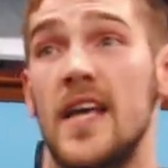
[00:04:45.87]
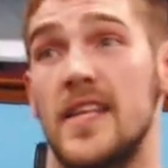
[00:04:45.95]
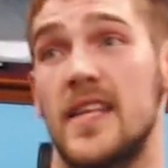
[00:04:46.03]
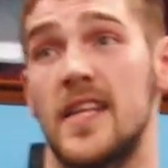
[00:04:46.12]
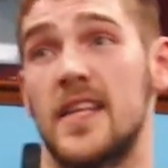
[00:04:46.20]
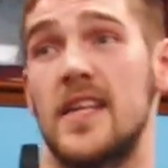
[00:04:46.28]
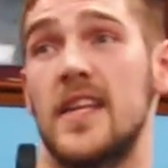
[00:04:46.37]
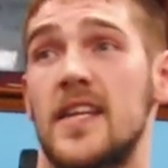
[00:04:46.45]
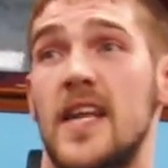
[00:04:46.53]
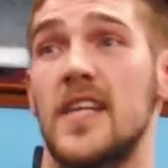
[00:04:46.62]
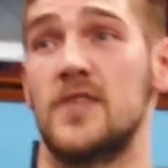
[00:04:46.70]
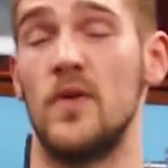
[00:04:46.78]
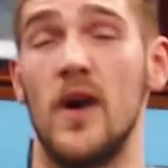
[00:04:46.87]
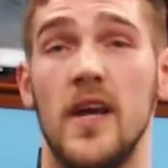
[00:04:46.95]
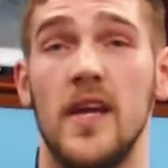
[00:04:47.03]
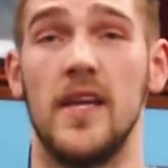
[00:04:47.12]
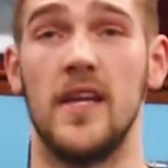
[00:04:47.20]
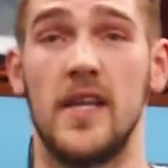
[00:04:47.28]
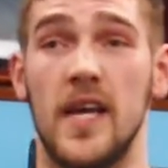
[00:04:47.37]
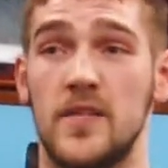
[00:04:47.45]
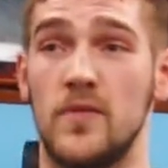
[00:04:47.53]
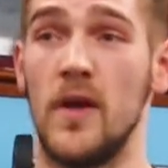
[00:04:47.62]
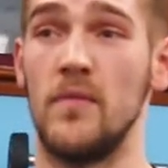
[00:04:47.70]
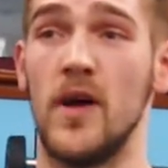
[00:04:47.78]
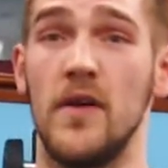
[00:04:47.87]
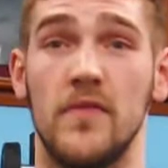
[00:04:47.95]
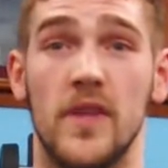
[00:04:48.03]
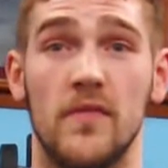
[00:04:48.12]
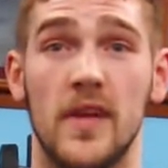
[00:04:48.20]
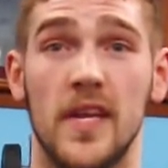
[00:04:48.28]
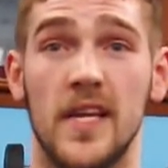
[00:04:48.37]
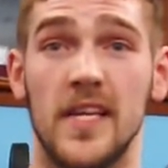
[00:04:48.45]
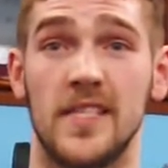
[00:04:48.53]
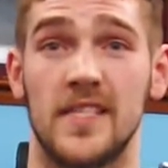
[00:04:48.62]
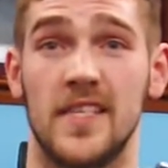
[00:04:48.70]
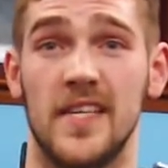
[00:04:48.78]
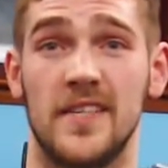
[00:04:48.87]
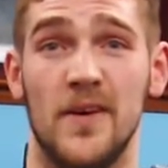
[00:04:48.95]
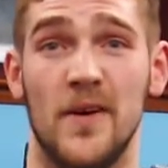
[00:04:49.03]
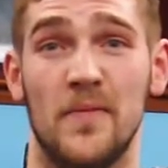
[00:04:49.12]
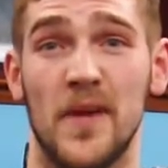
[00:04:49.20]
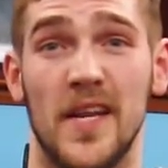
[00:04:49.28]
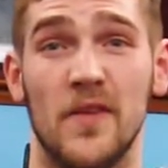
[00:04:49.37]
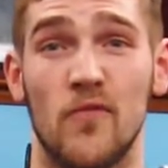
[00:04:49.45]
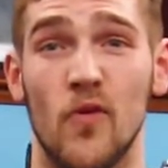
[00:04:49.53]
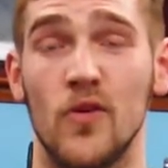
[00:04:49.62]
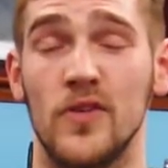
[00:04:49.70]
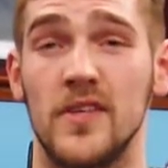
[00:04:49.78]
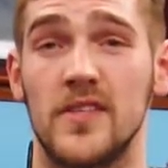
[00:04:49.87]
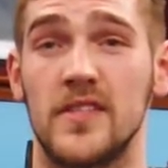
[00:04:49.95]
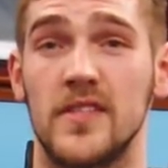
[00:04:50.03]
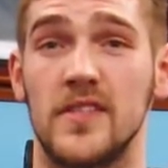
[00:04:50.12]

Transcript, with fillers: And, and that's why that's why I'm live in the ring, and that's that's why I bring the rawness.